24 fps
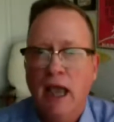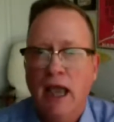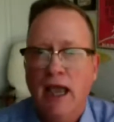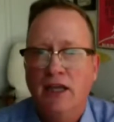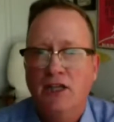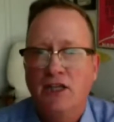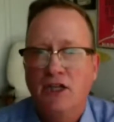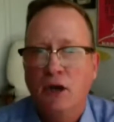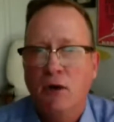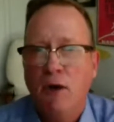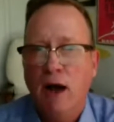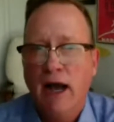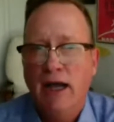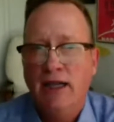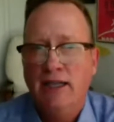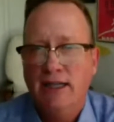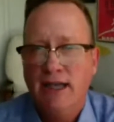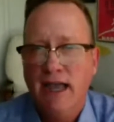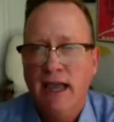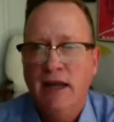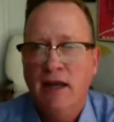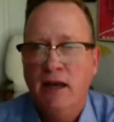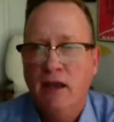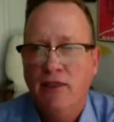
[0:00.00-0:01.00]
And so I
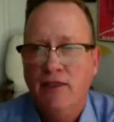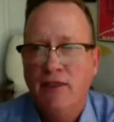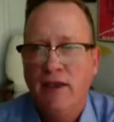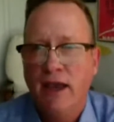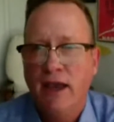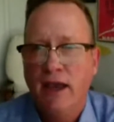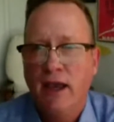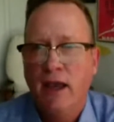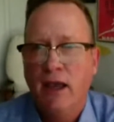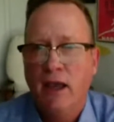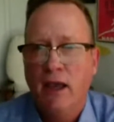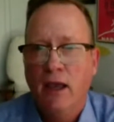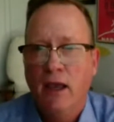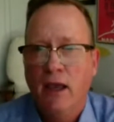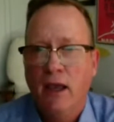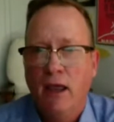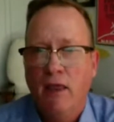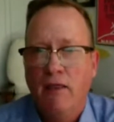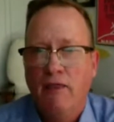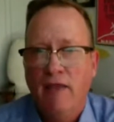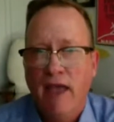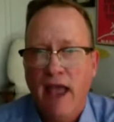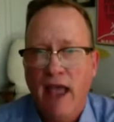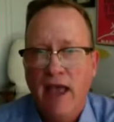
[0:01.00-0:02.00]
tend to think
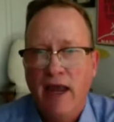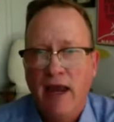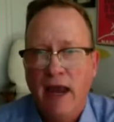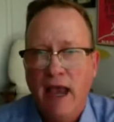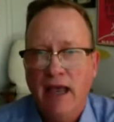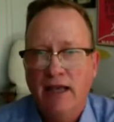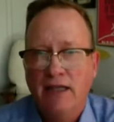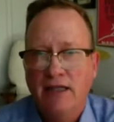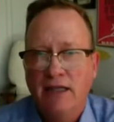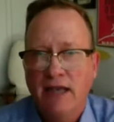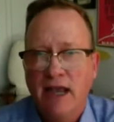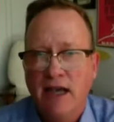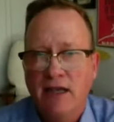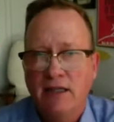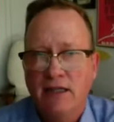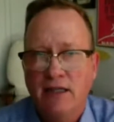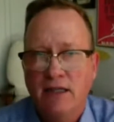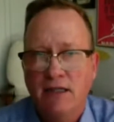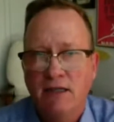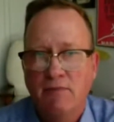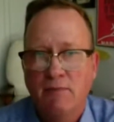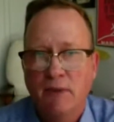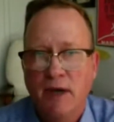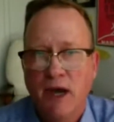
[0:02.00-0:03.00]
that as
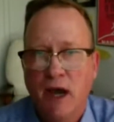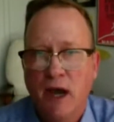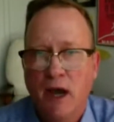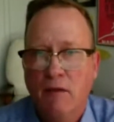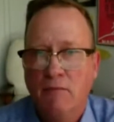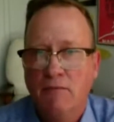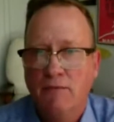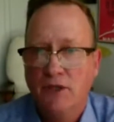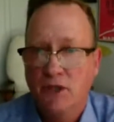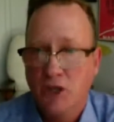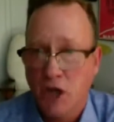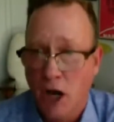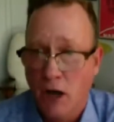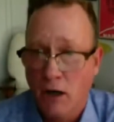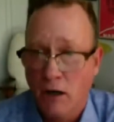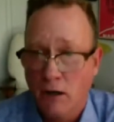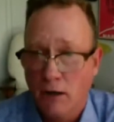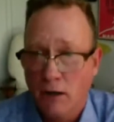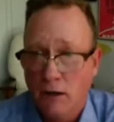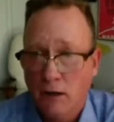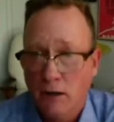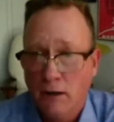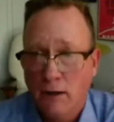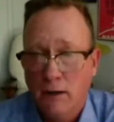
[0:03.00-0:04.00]
Texas becomes
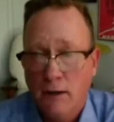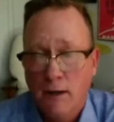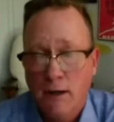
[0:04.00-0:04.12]
younger,